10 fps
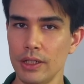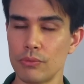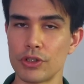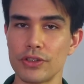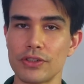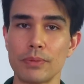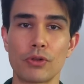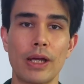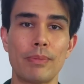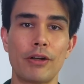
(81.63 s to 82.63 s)
which is the
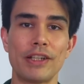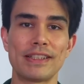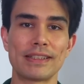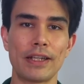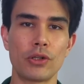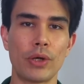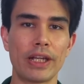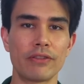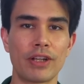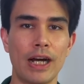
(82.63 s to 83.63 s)
primary
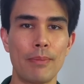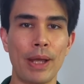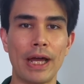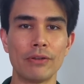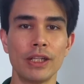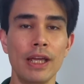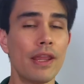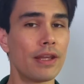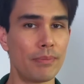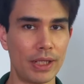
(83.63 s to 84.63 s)
psychoactive compound
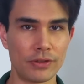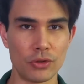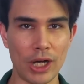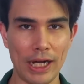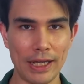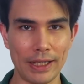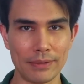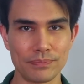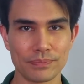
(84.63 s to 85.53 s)
that makes you high.